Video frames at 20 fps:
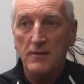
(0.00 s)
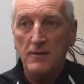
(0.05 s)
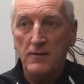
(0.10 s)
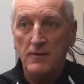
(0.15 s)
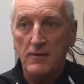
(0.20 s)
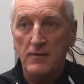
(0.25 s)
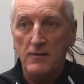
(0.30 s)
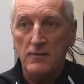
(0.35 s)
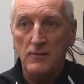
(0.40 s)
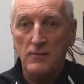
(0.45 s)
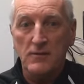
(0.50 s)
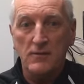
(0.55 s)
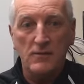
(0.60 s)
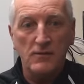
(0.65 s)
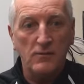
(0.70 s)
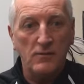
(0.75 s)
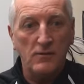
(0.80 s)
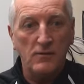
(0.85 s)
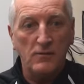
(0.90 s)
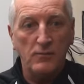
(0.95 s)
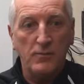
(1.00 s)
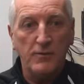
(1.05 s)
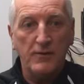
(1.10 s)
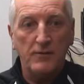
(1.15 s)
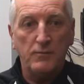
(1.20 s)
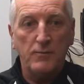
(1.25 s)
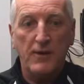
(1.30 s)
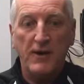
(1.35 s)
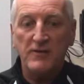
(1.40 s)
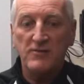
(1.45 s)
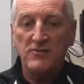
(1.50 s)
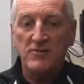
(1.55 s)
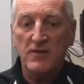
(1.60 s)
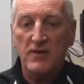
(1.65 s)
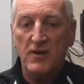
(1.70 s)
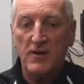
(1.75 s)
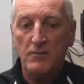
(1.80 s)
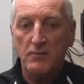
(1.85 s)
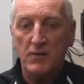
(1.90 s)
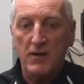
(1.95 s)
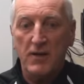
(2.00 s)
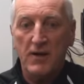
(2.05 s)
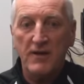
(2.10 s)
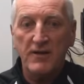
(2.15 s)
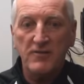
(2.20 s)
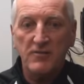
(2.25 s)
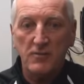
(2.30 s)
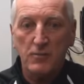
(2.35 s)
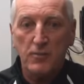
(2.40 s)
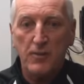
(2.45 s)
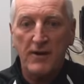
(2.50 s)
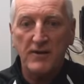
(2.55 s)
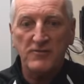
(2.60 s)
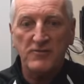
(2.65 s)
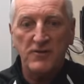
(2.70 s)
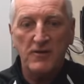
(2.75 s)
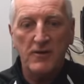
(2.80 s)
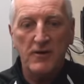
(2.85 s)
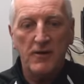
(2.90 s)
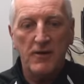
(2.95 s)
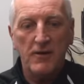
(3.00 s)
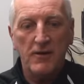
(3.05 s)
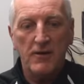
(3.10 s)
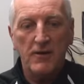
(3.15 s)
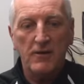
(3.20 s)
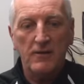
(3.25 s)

You know, it, it'll be a passing game. They like to pass it.